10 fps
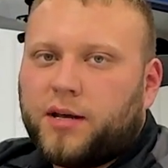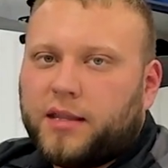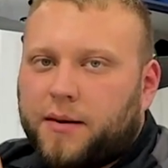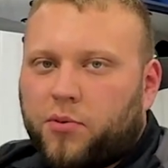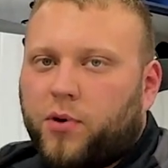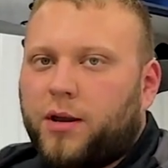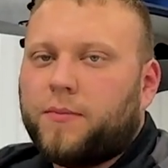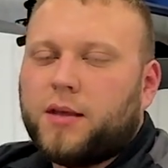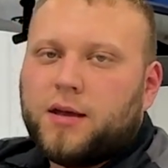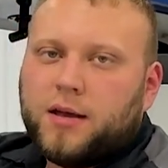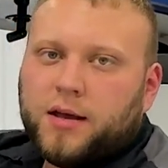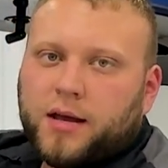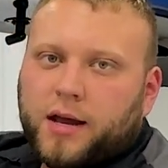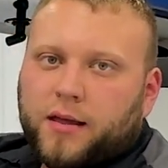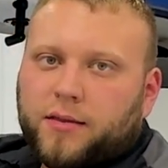that point.
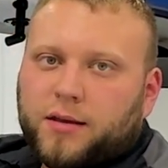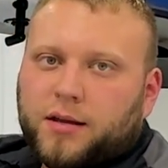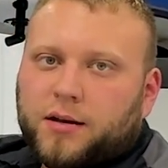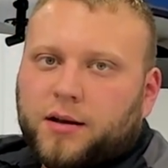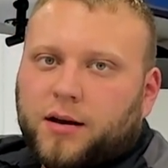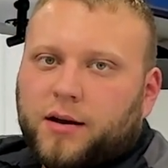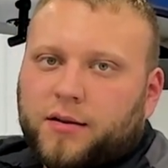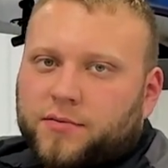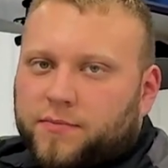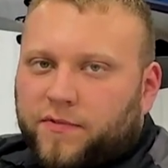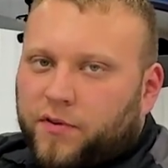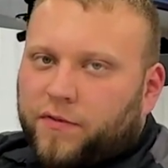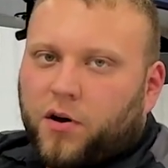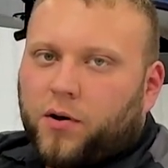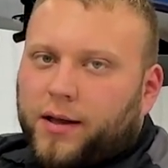And then if you
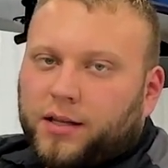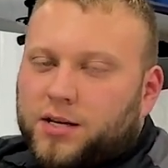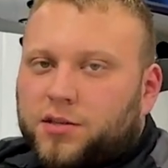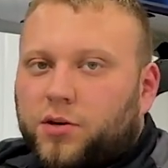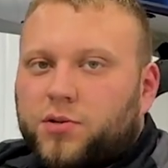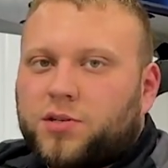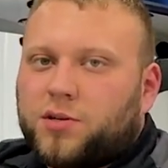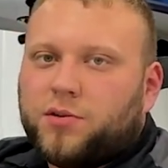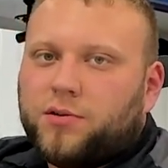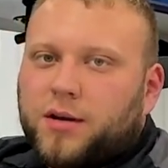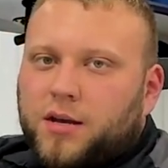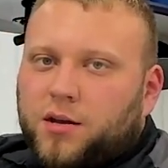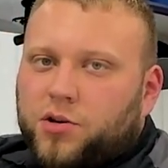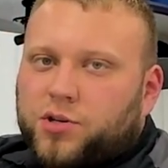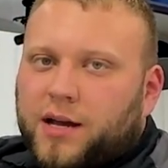follow at least those 2,
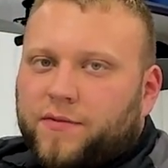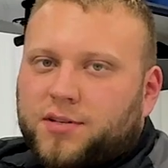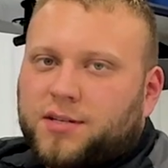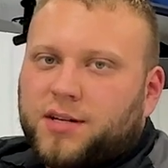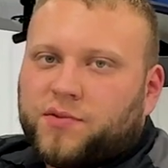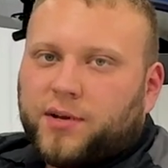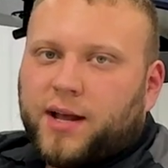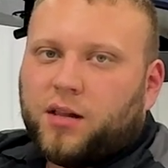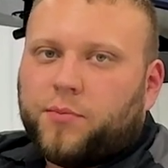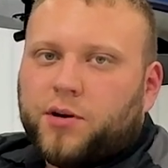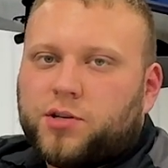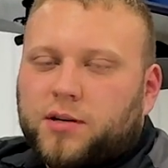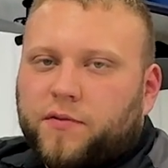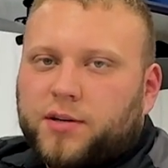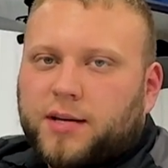you should have a successful calibration
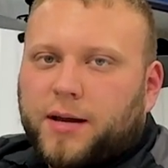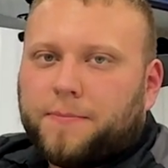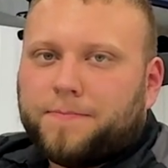every time.